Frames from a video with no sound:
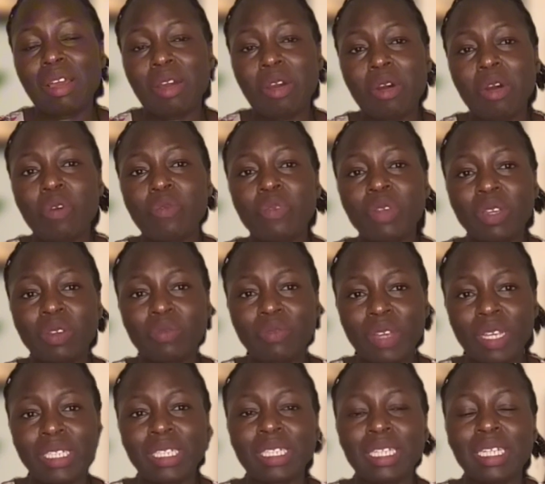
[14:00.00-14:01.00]
of
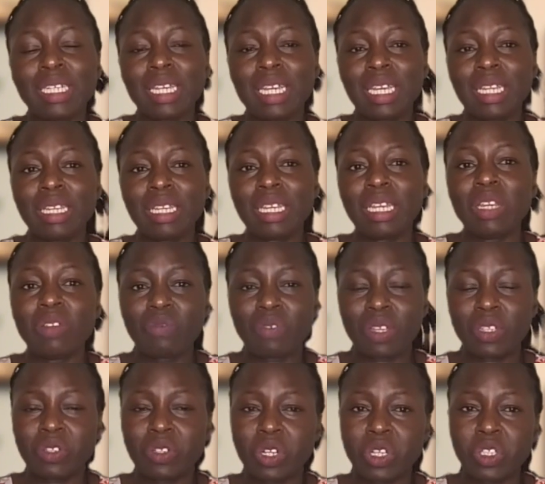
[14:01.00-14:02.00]
investing in
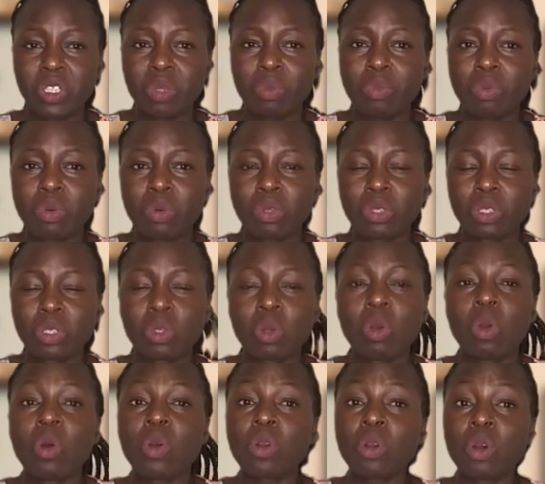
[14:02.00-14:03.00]
infrastructure bonds
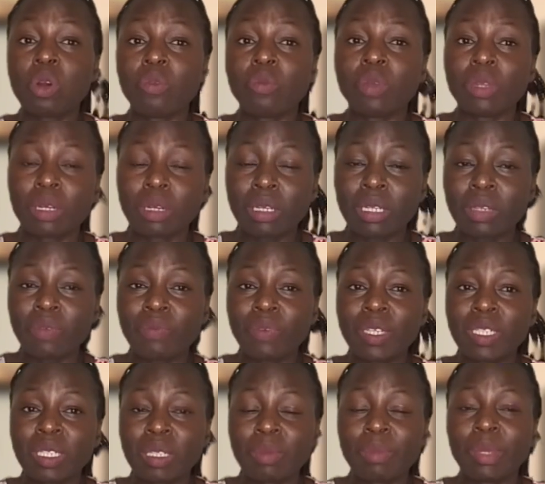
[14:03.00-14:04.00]
or of
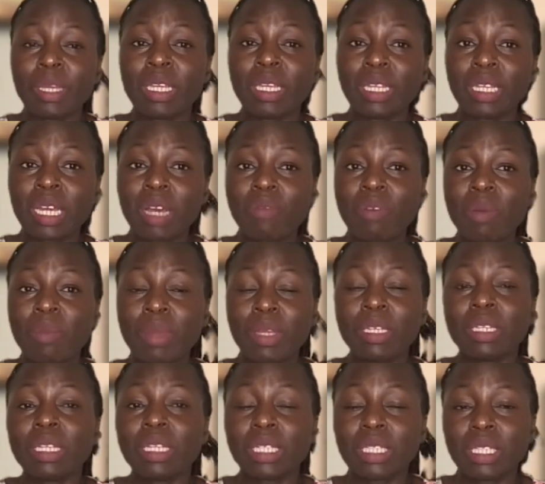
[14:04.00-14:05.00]
investing in
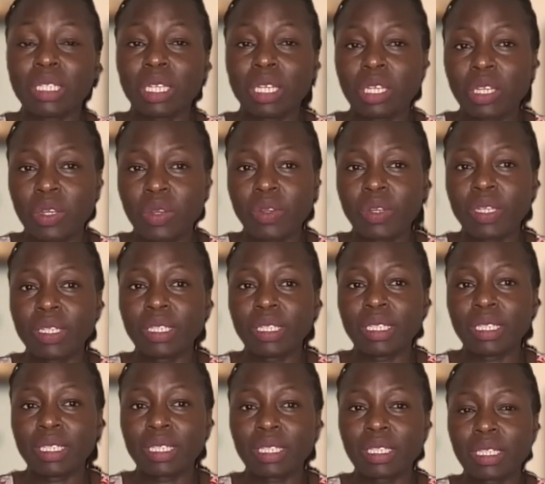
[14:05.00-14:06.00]
government
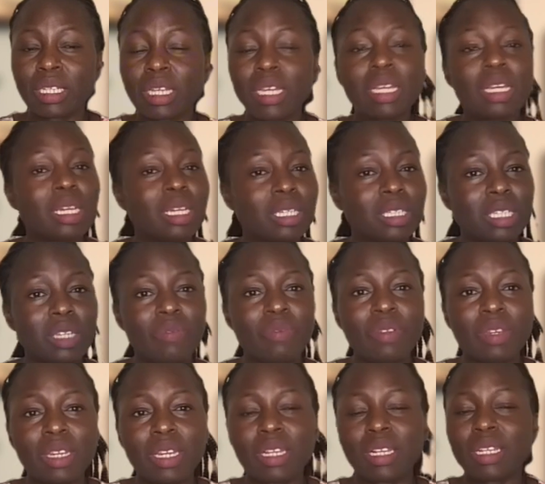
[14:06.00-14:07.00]
securities?
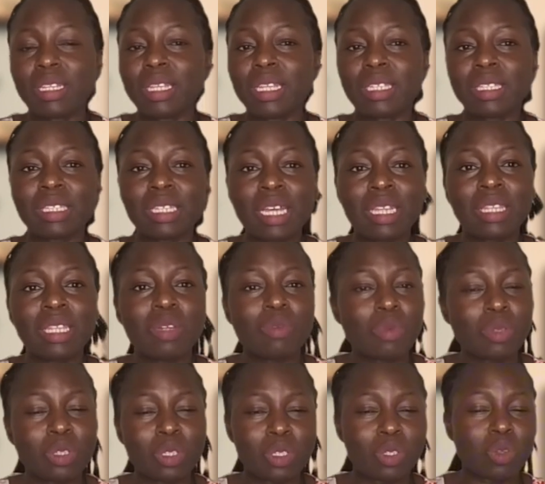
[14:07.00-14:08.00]
Definitely. There's nothing
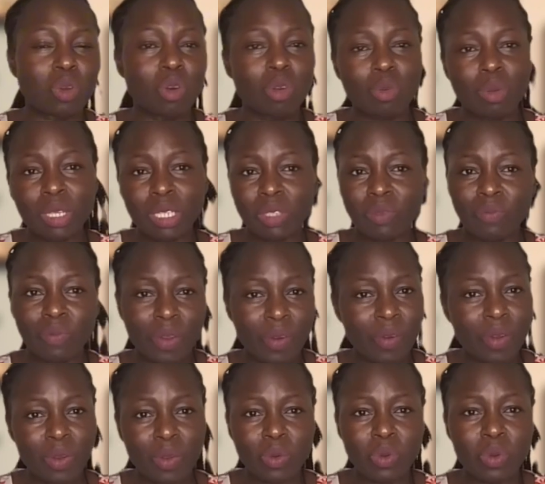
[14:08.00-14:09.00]
which is always
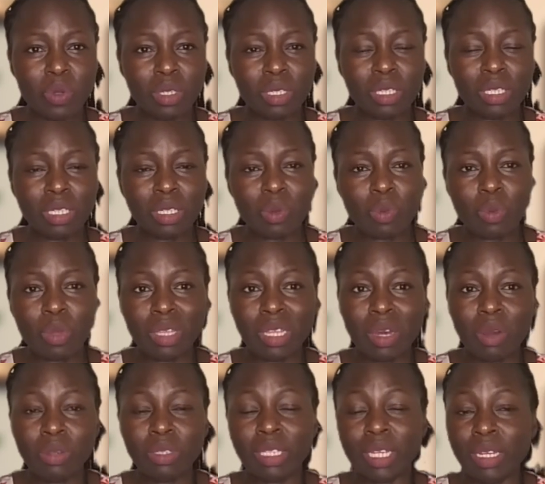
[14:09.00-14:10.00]
very good
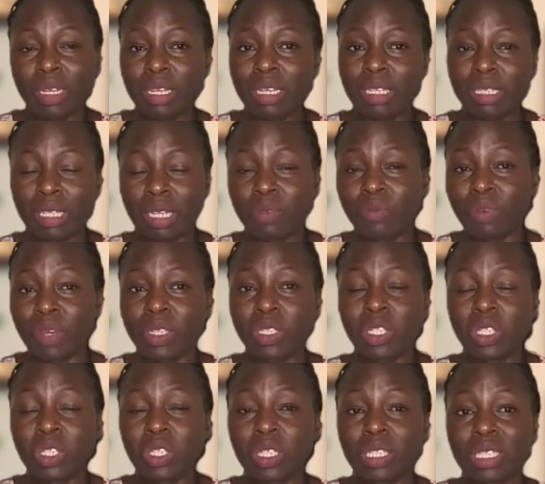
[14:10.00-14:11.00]
without any
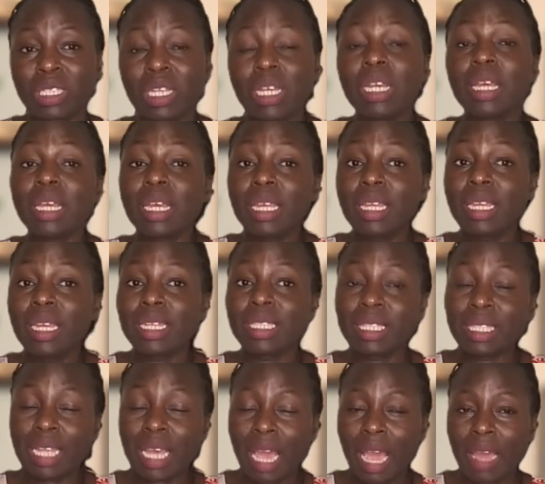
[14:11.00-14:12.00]
disadvantages. Yes,
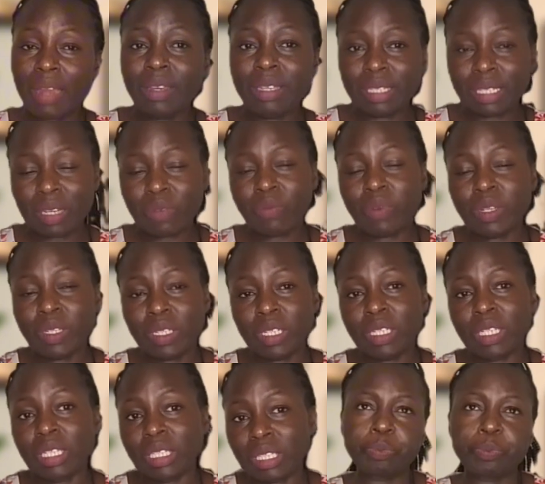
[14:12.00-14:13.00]
there are
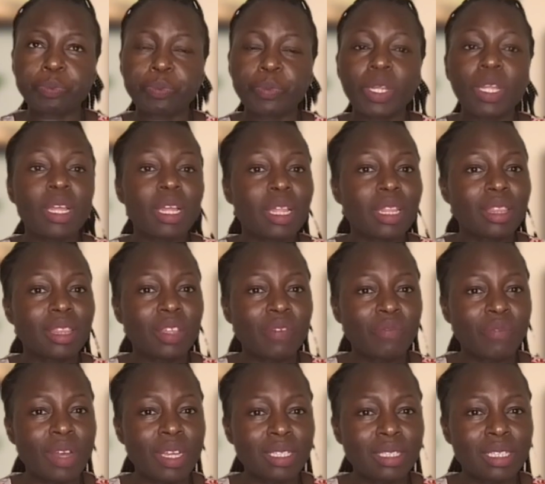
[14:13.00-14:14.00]
disadvantages. The
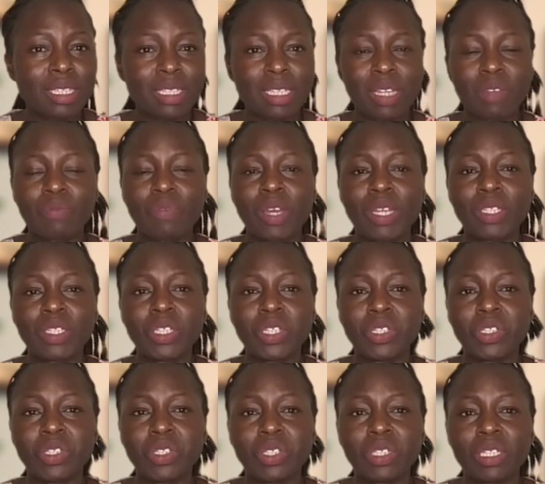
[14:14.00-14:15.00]
first
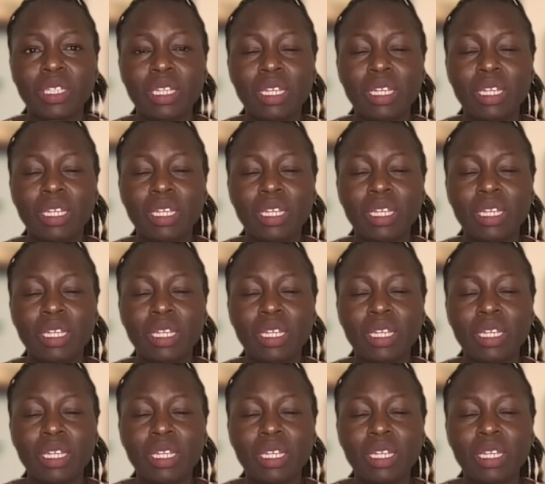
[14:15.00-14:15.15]
disadvantage,